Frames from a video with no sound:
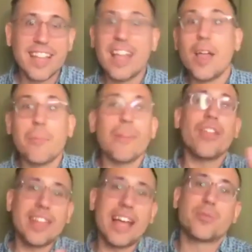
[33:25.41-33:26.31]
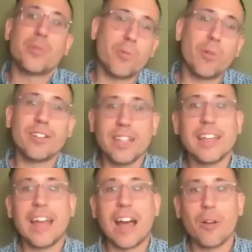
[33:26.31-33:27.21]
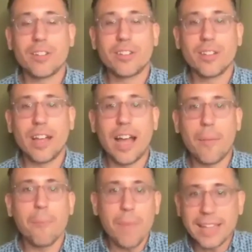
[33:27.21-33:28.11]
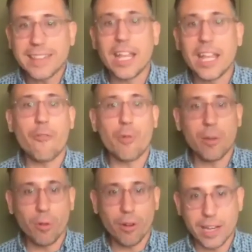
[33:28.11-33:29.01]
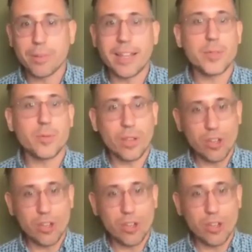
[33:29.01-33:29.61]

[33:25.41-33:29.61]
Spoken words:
But then yes, we would eat out, mainly if we were in a place where we